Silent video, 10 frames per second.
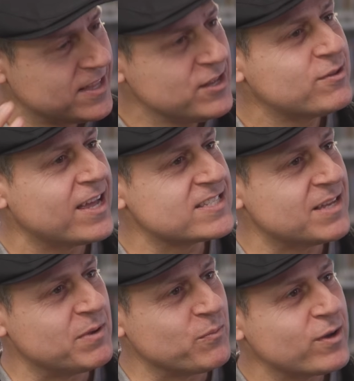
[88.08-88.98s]
the New
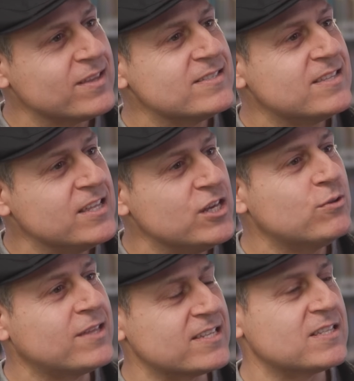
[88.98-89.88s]
Testament. What does the
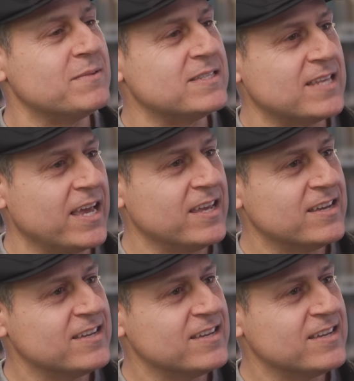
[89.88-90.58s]
New Testament say?